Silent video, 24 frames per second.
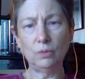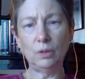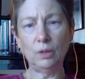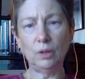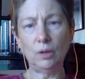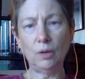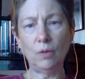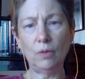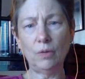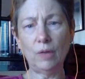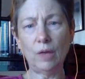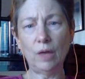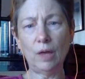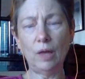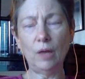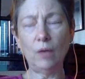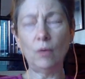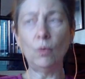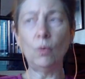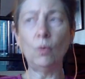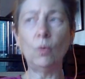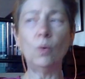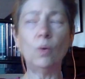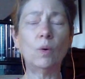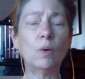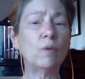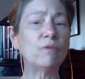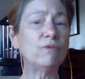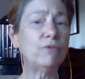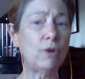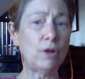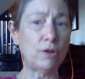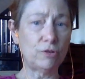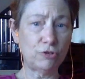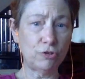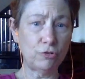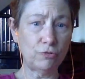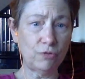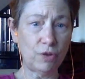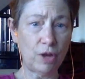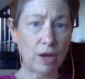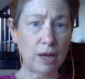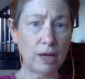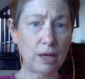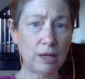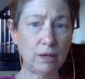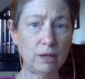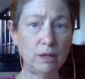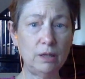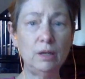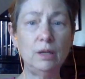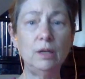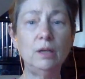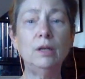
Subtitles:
that or falsify it.